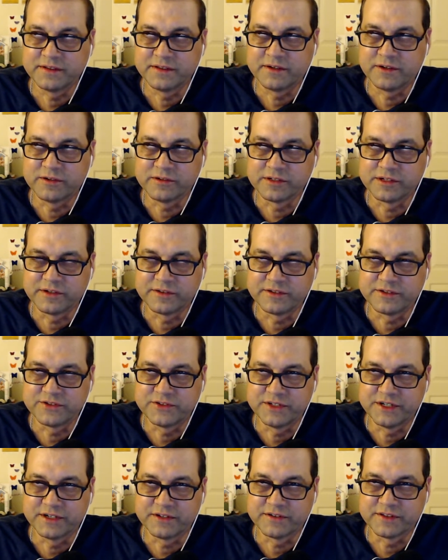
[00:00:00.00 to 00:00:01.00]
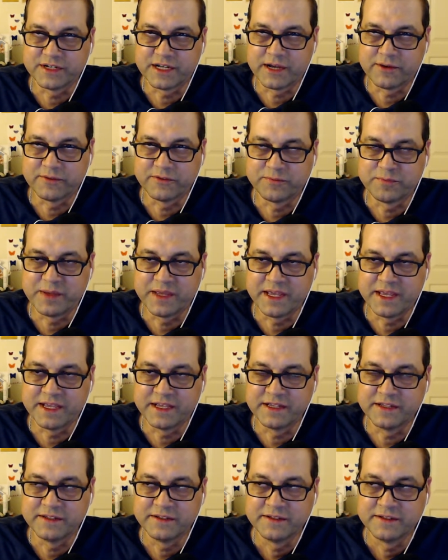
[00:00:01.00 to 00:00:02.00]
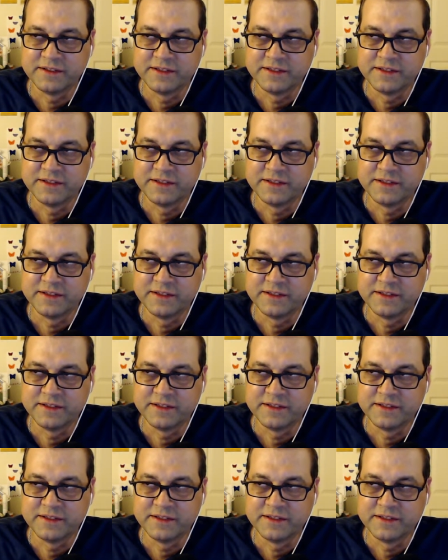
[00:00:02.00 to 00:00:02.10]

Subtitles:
earlier this year that I was paying